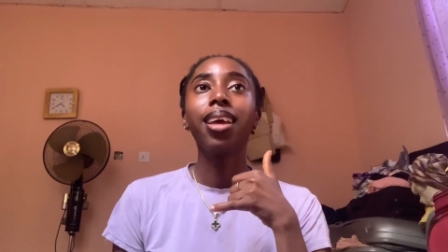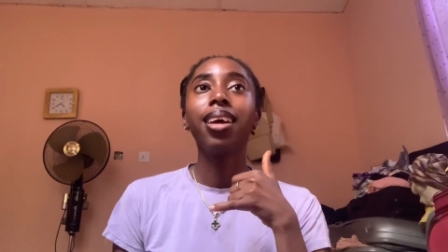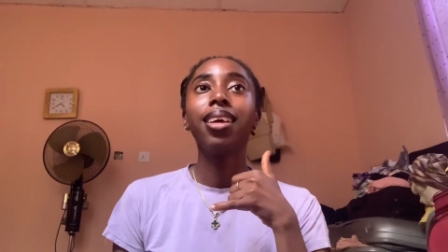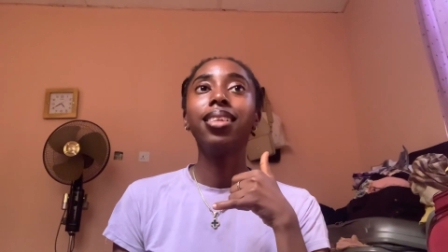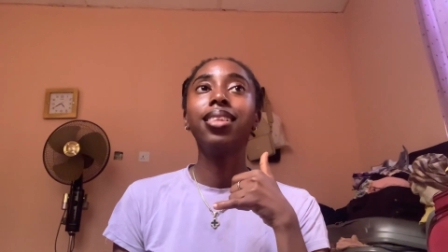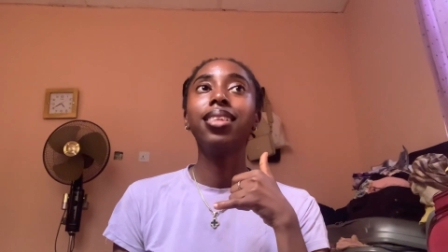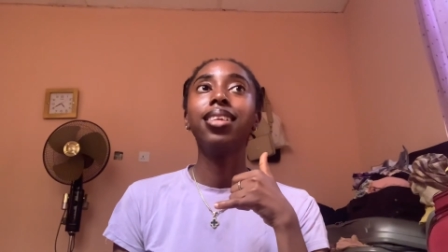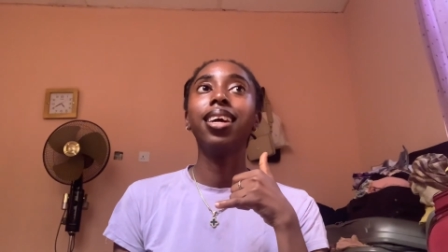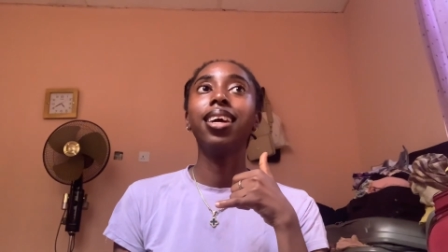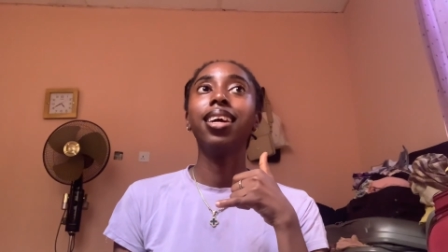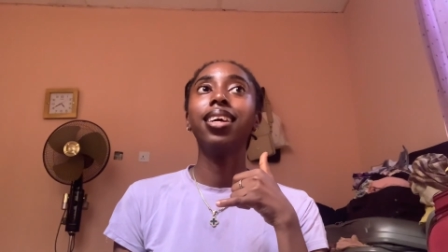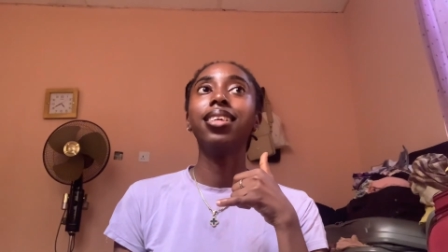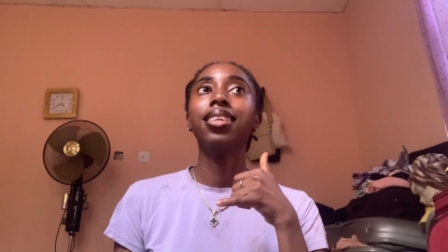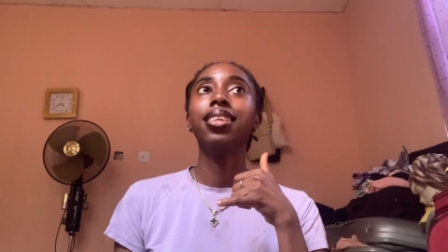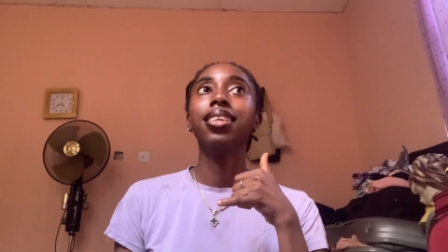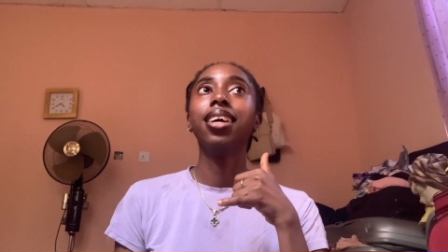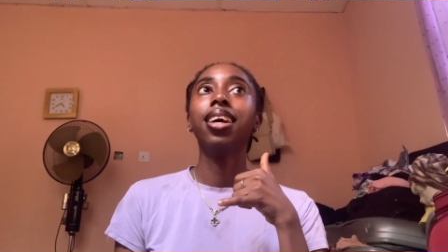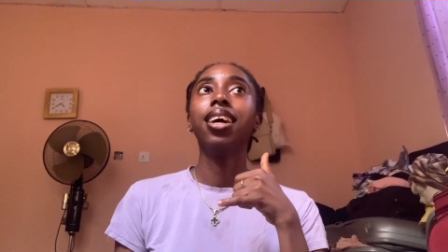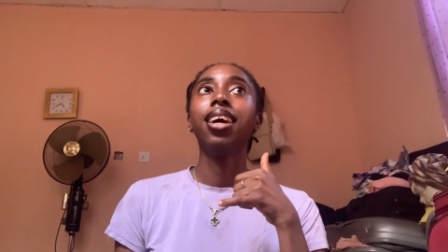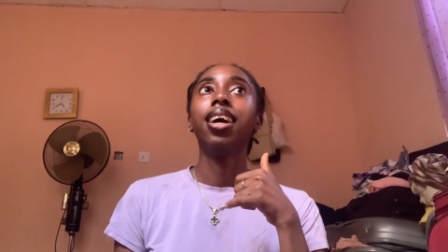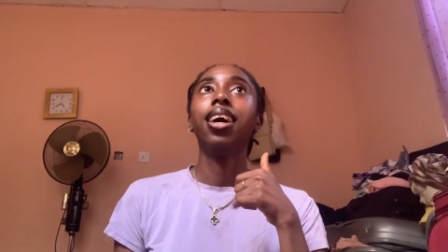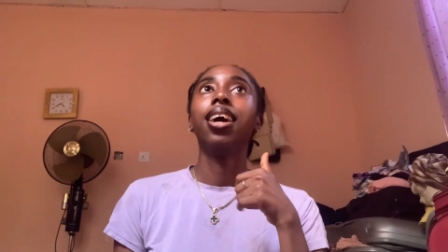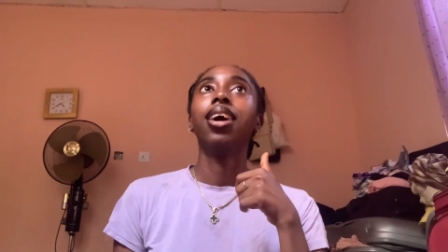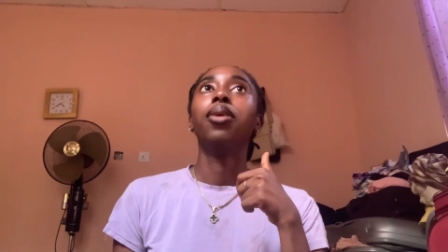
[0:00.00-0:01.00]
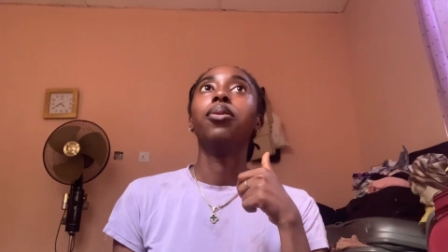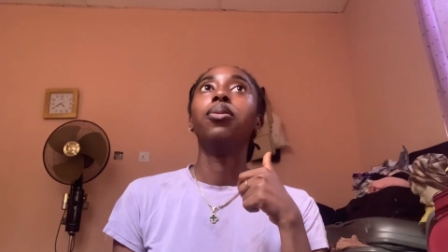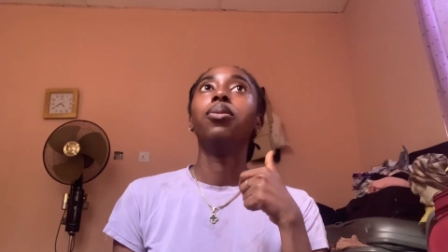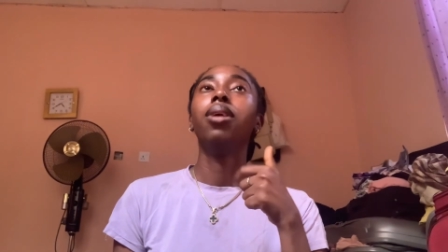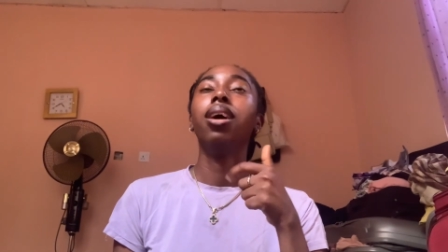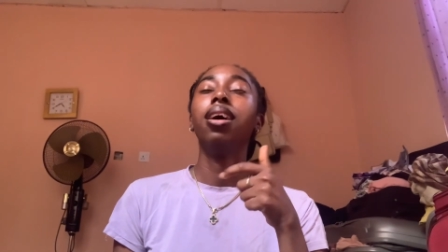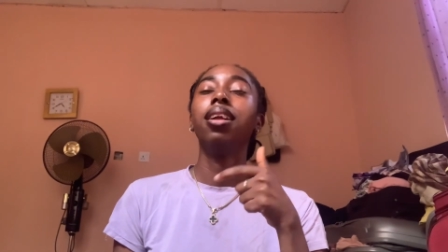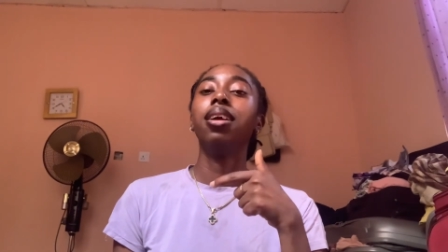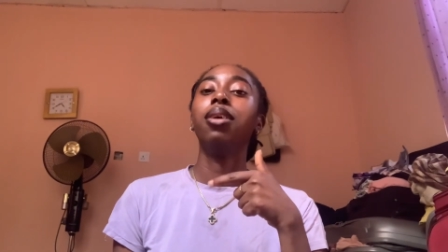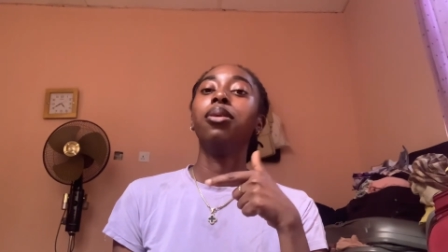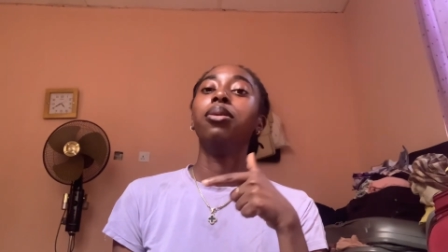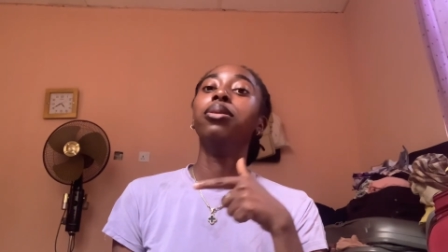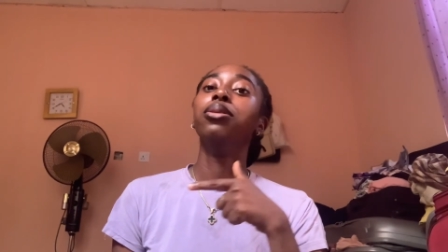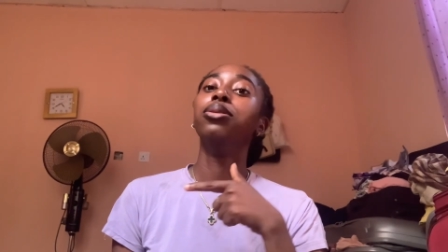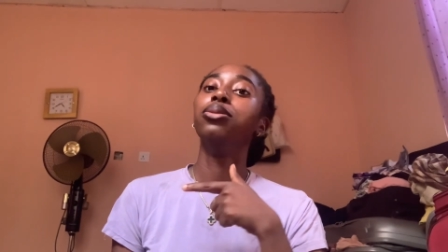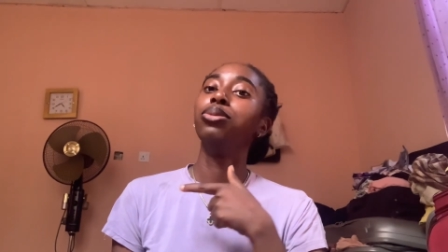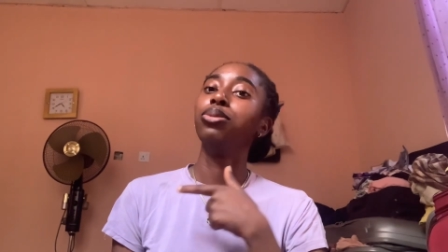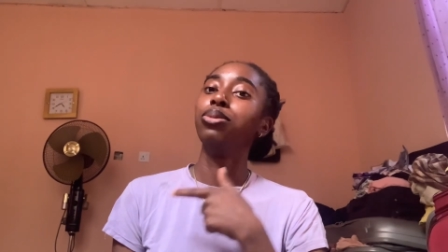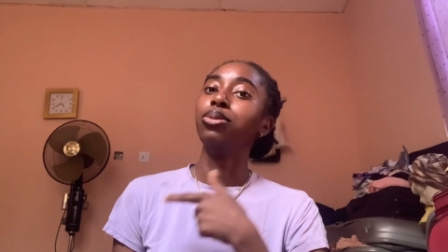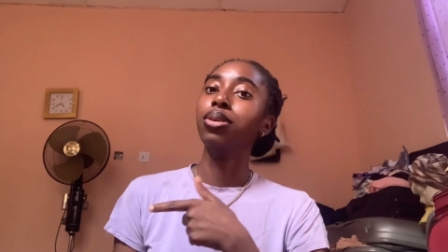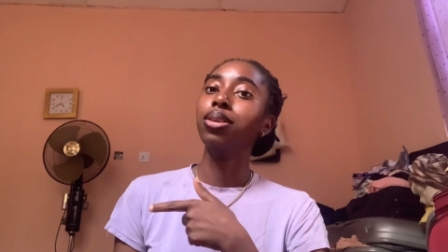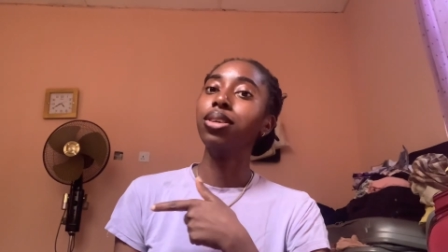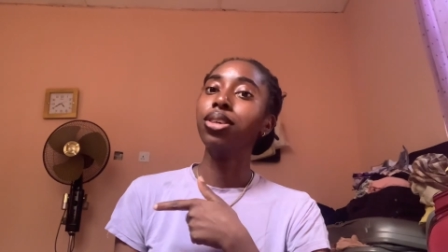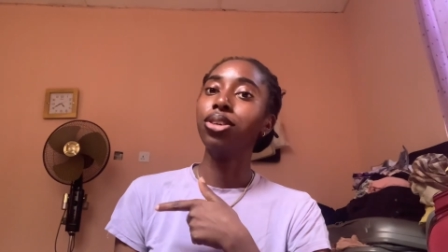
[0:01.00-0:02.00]
Then while I was
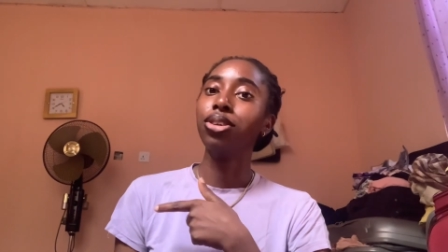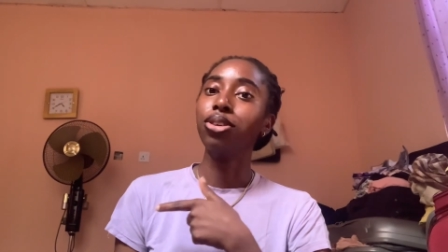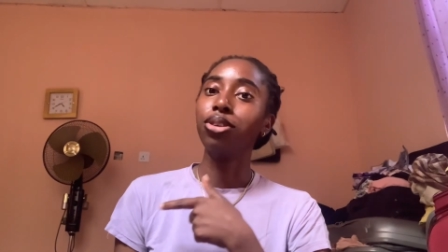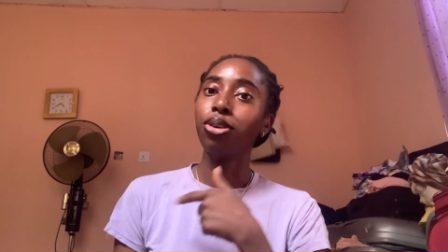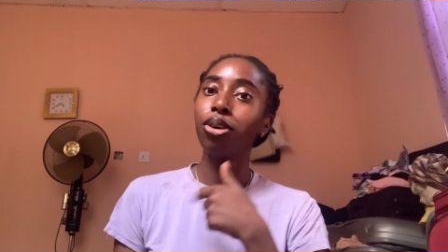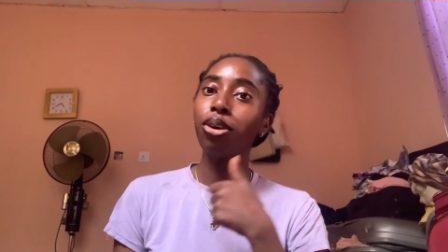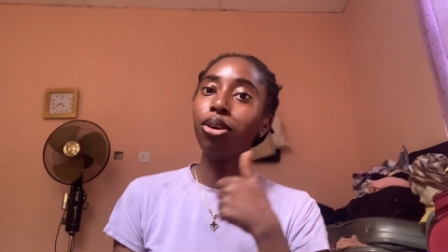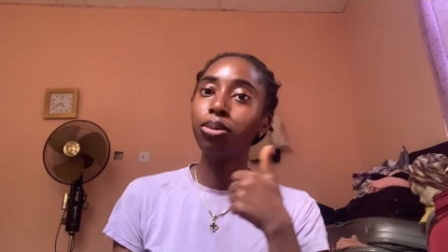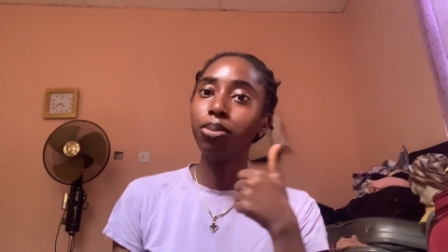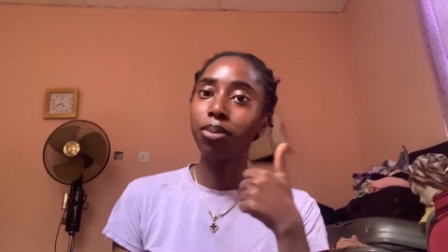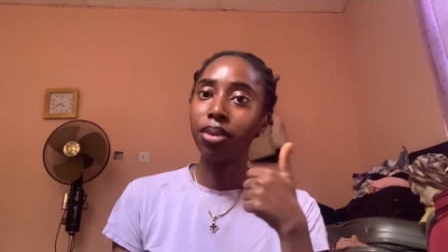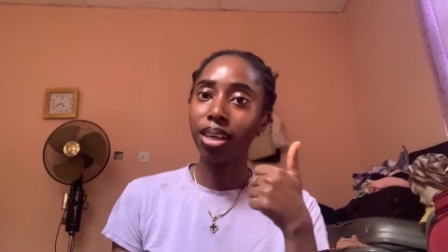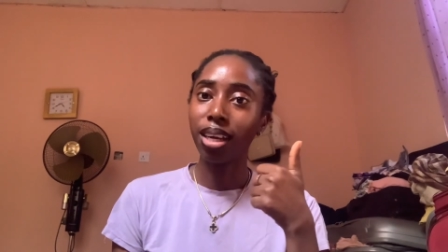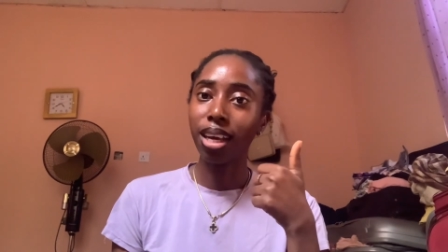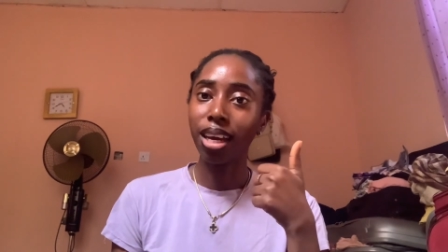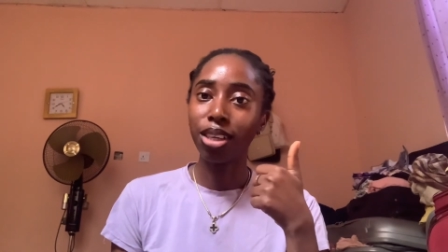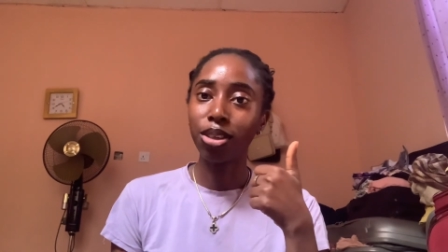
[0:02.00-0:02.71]
running, she called me again.